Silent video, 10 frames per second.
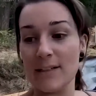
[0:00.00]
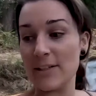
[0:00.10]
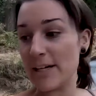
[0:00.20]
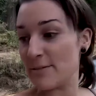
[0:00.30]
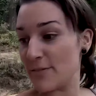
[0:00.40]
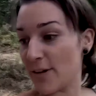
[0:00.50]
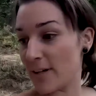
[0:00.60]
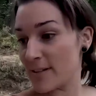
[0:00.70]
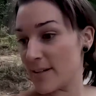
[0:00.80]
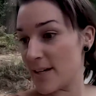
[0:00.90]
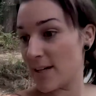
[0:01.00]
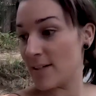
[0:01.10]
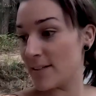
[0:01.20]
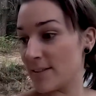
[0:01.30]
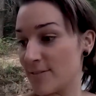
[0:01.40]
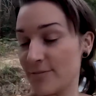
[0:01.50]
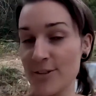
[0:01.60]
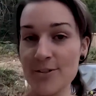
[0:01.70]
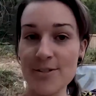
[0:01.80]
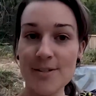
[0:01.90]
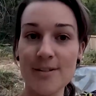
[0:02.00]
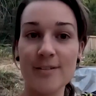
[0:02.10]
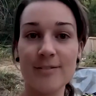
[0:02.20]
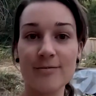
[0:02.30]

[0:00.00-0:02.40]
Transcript: All right, we've got the first